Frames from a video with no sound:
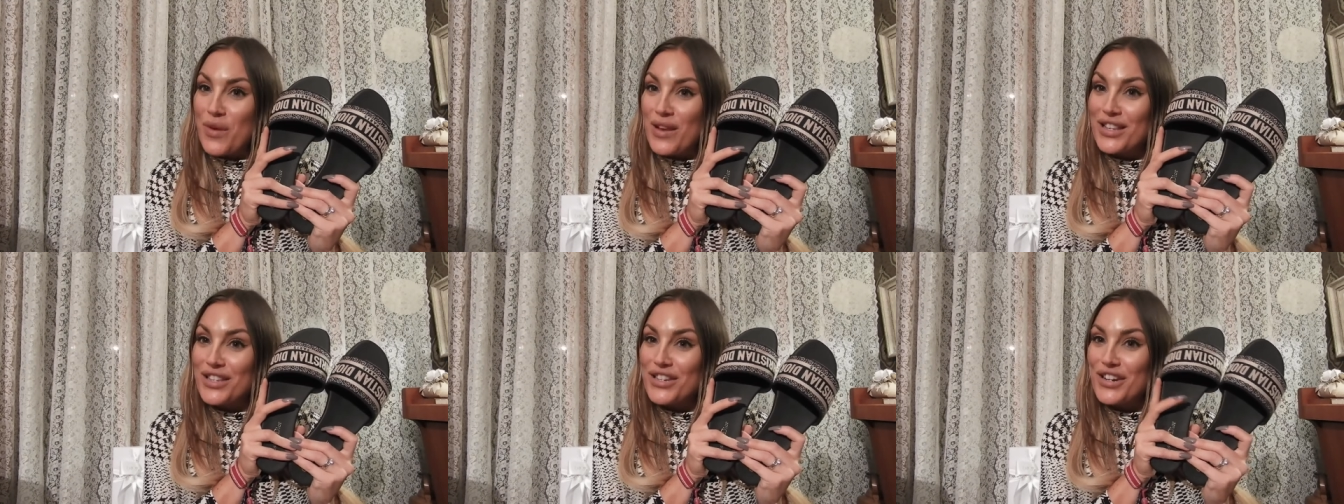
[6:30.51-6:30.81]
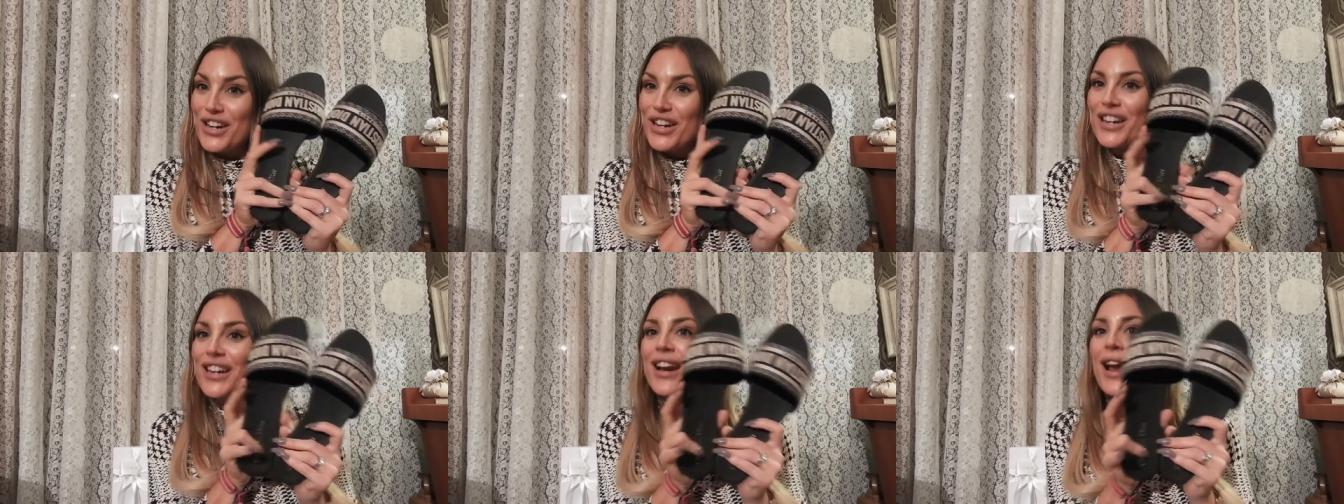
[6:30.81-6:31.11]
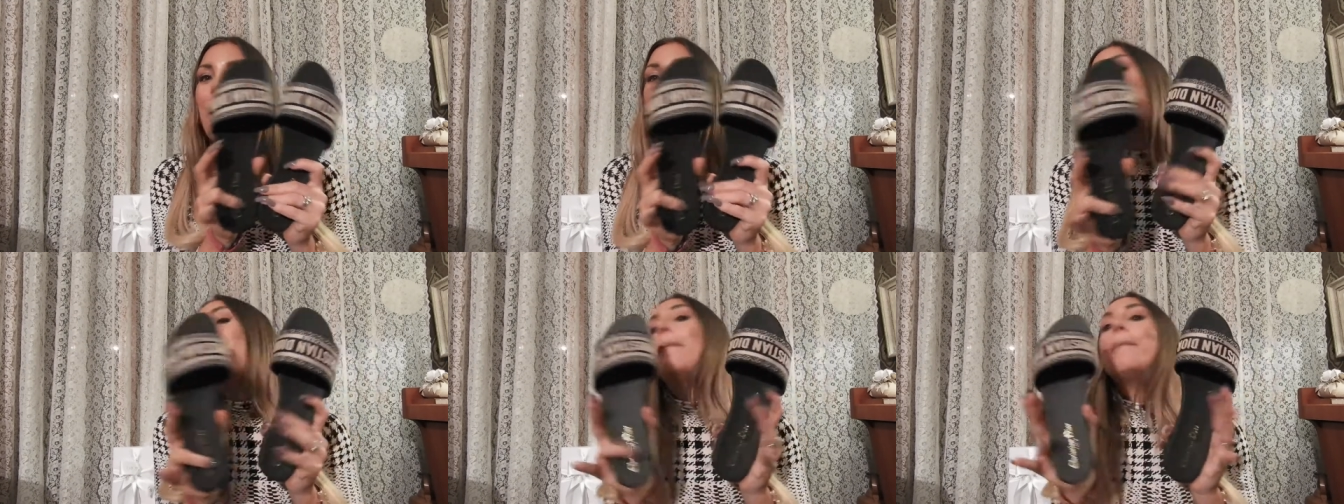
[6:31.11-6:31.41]
winter.
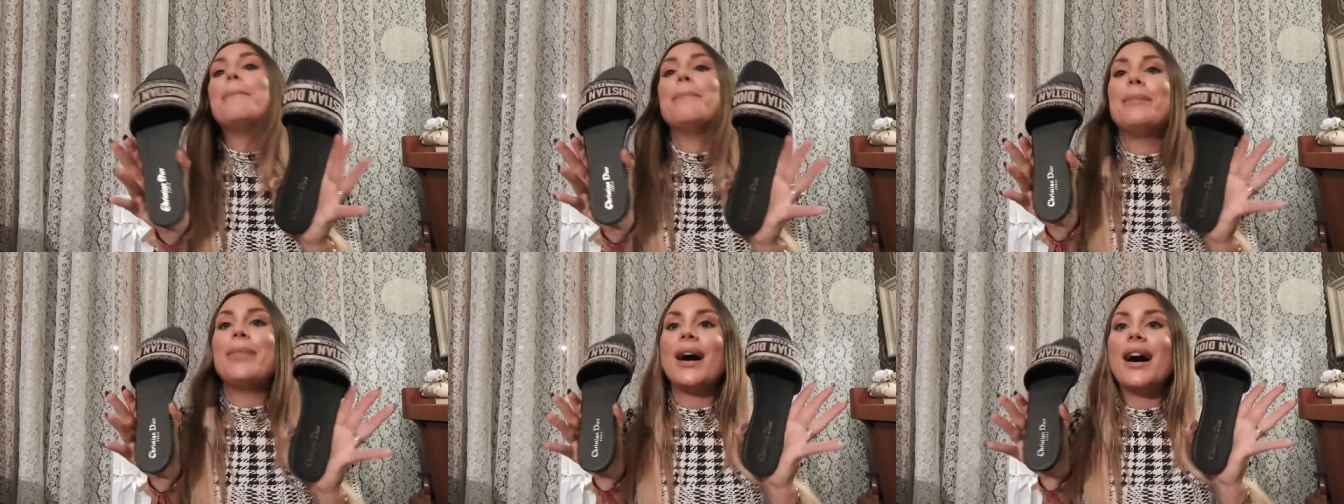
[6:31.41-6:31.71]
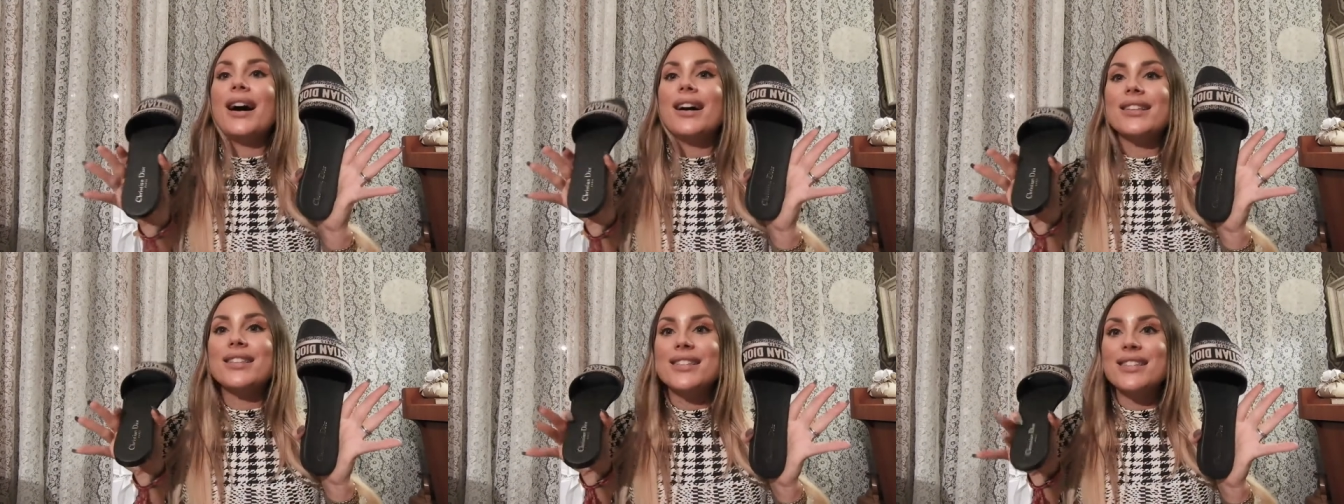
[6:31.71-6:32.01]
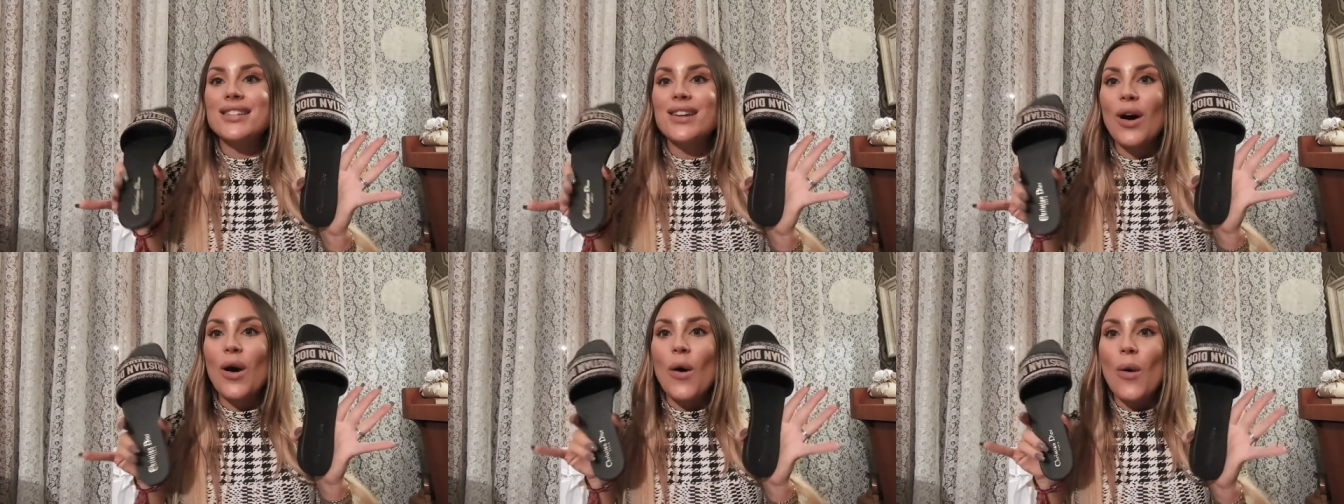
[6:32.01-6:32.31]
But
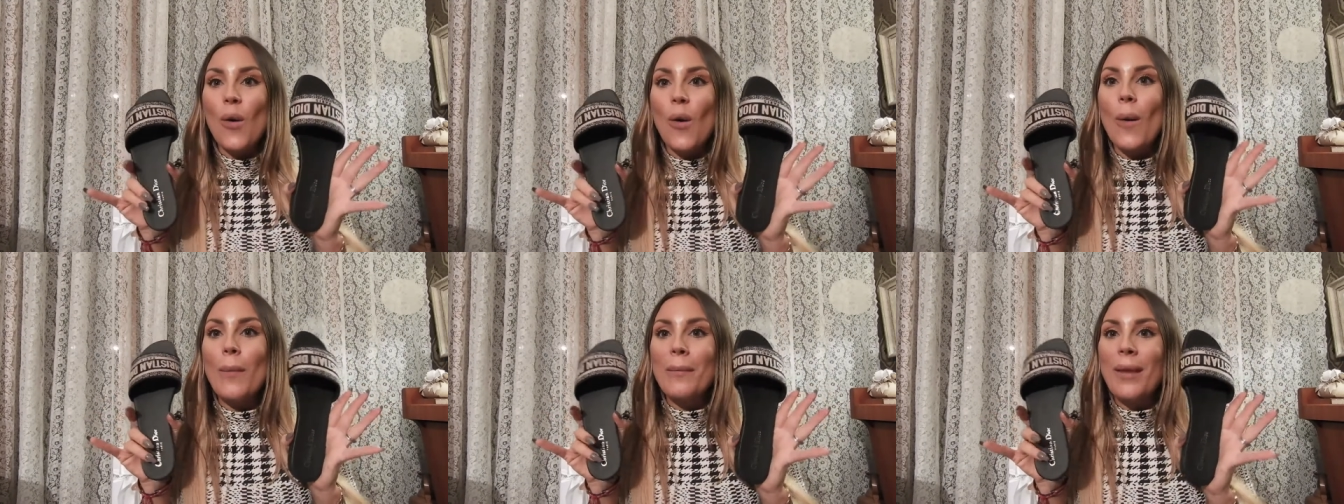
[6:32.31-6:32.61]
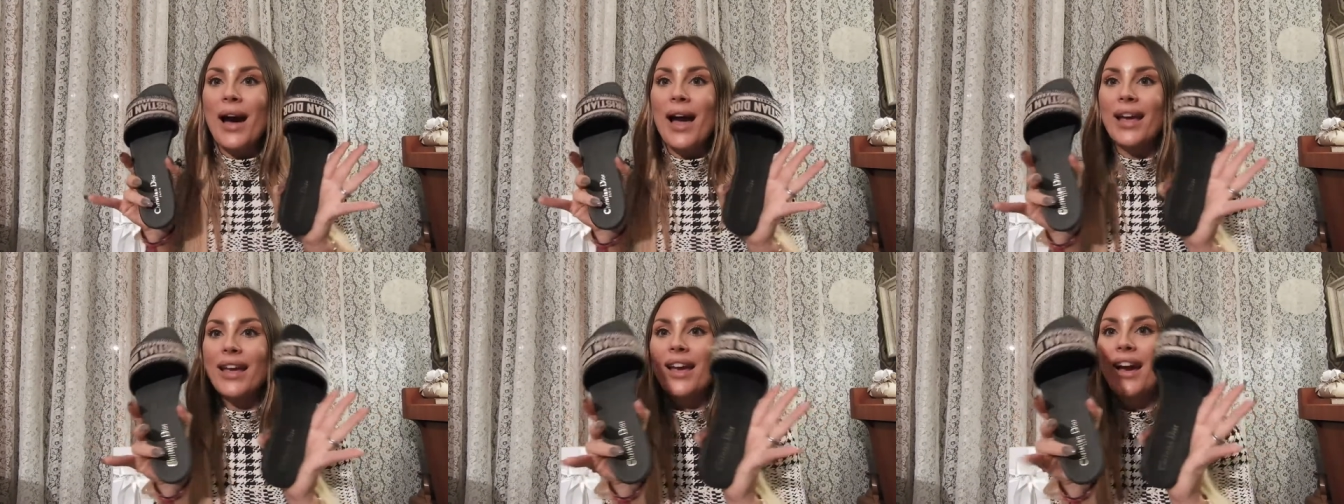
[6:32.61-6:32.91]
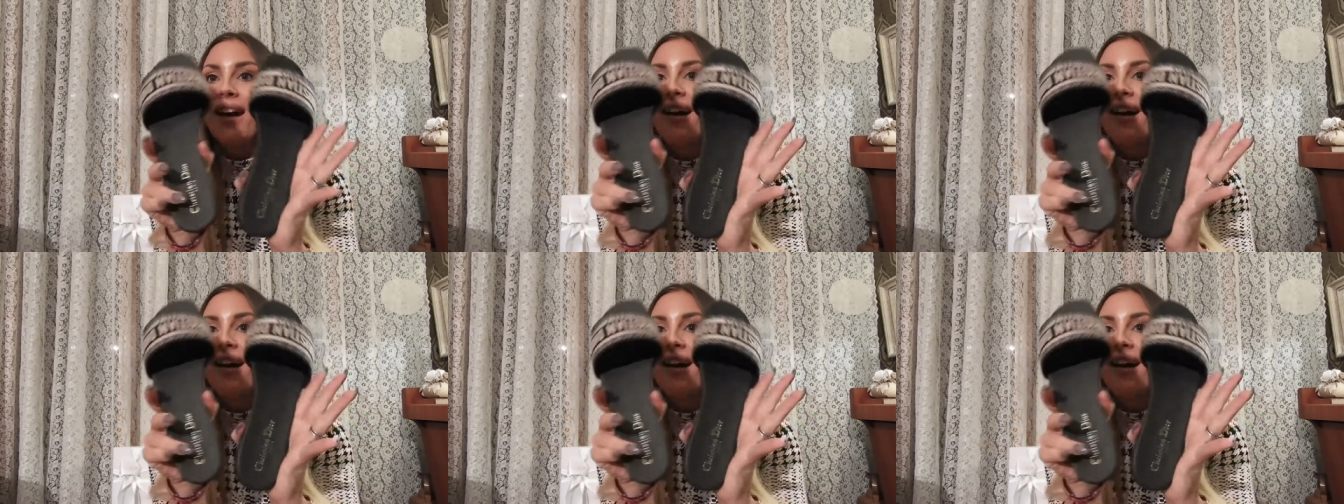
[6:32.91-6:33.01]
oh my